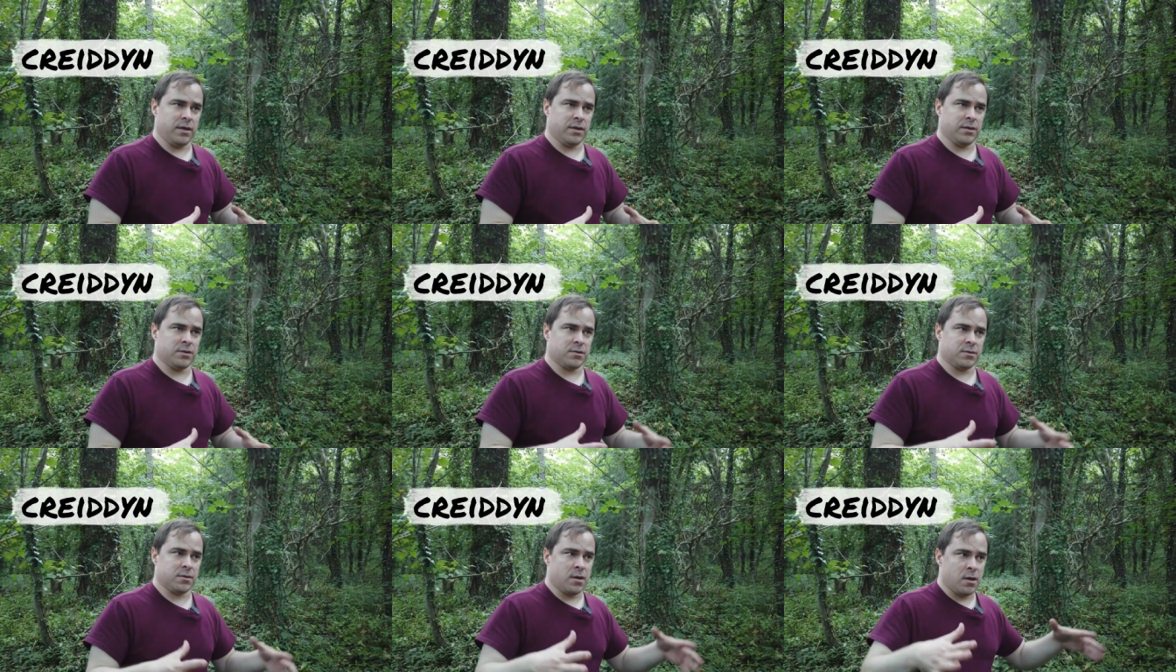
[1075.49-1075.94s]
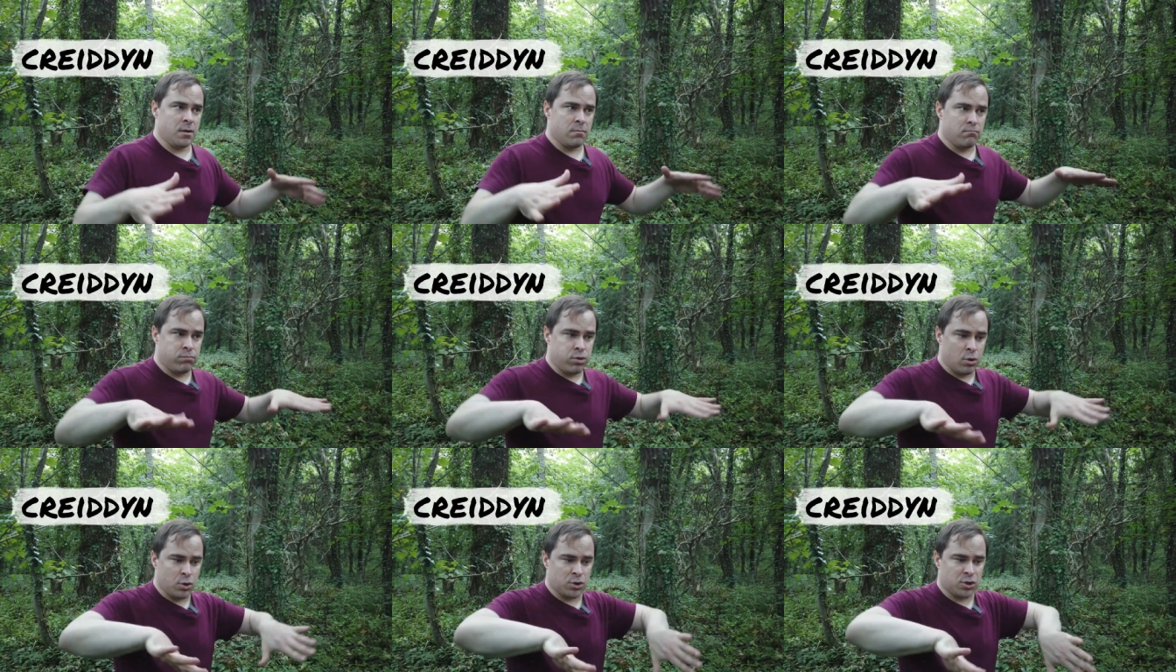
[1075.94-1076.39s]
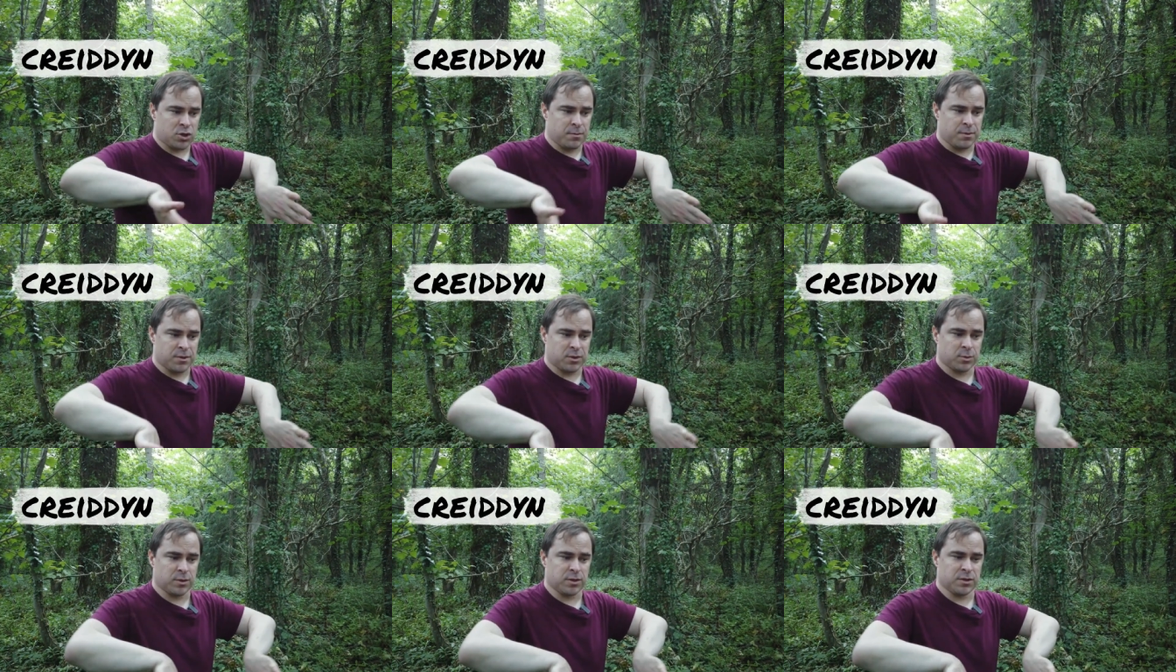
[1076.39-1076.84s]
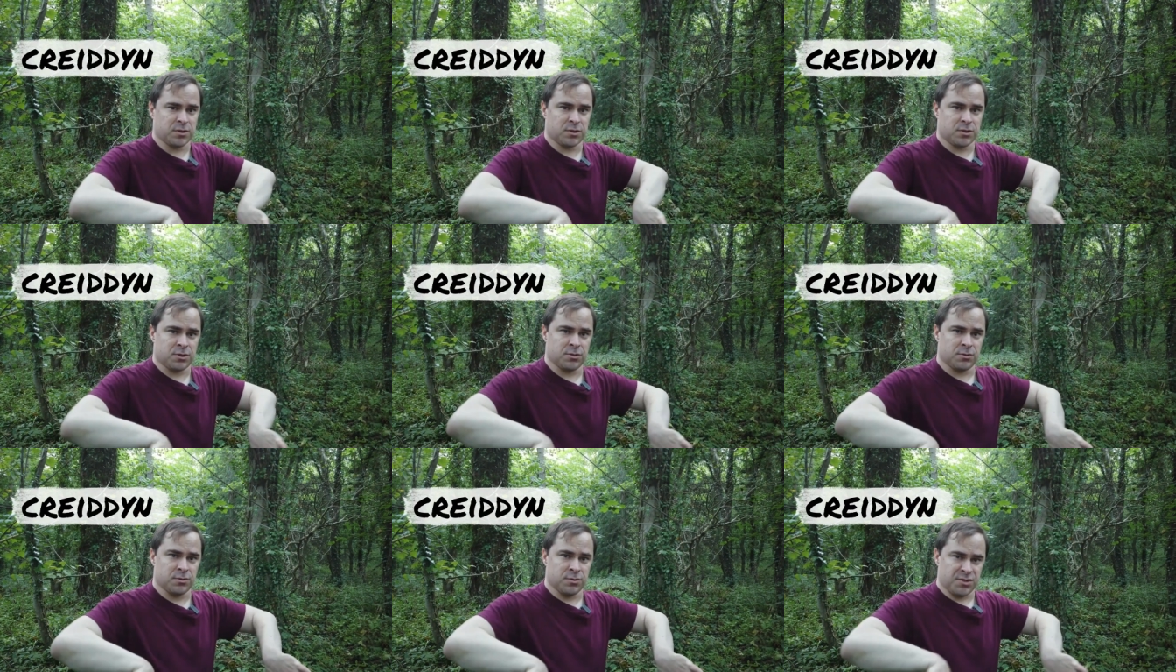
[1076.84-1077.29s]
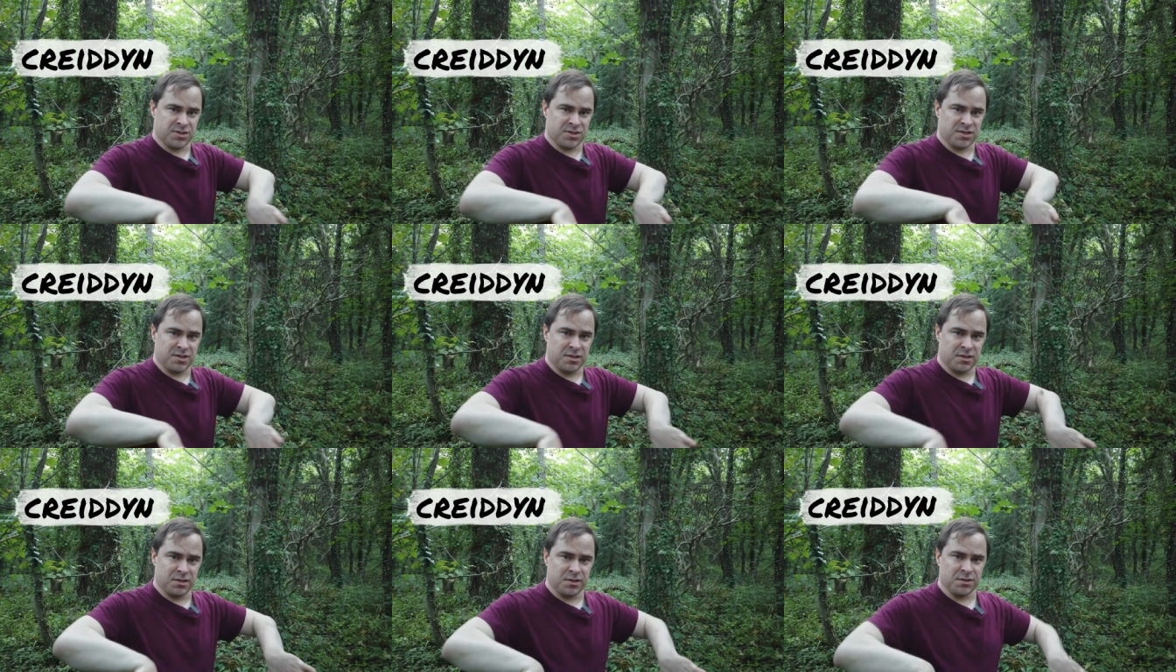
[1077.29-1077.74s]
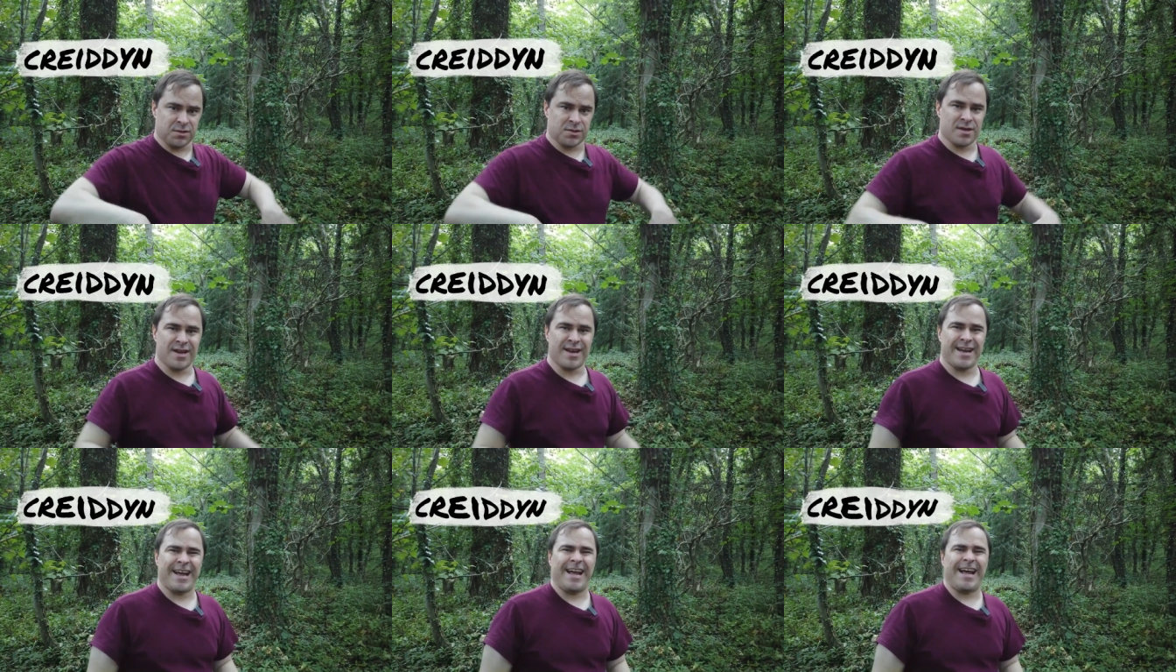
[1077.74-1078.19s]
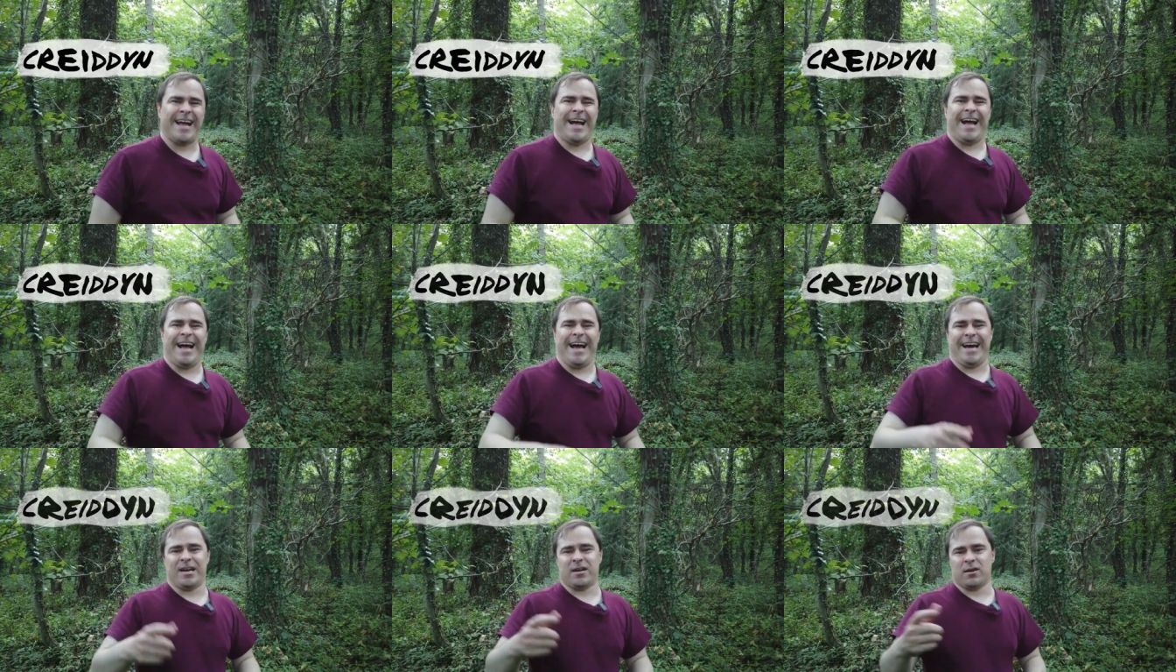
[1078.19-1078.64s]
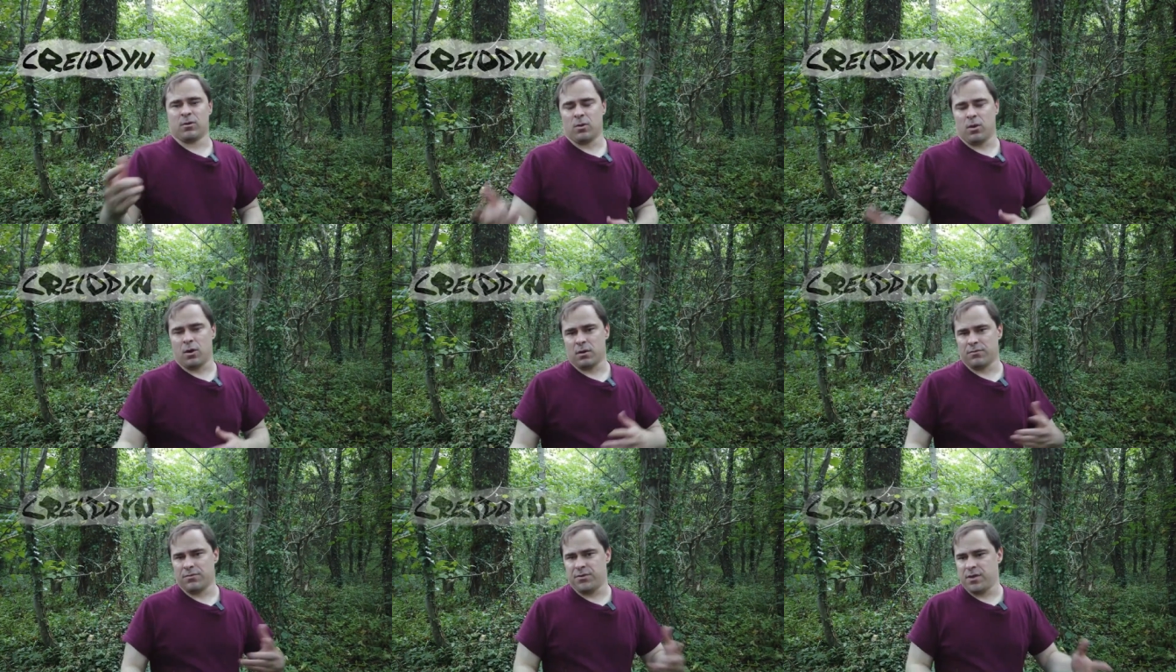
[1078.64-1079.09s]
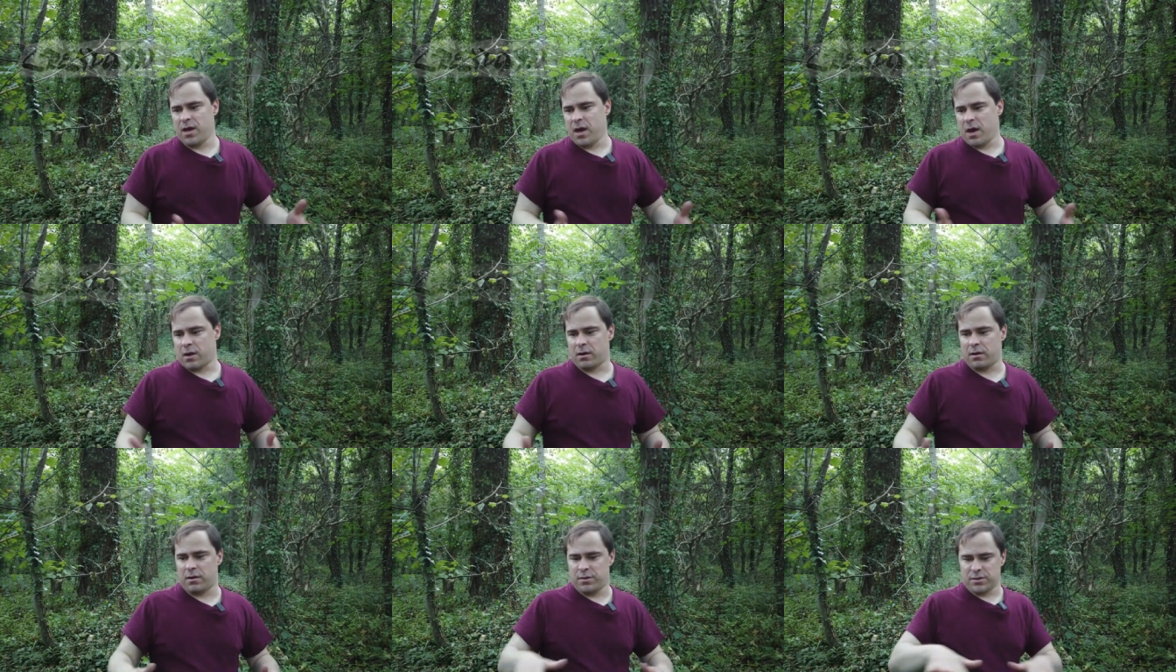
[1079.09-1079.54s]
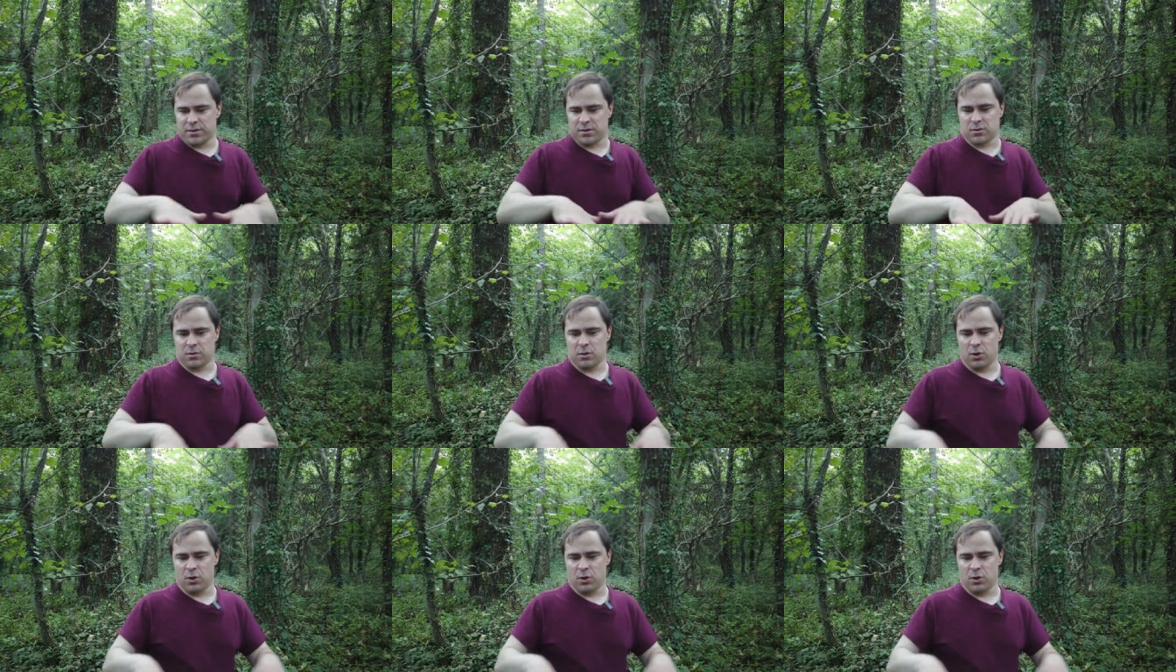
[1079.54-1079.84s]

is pushed between two seas. And a lot of the area that's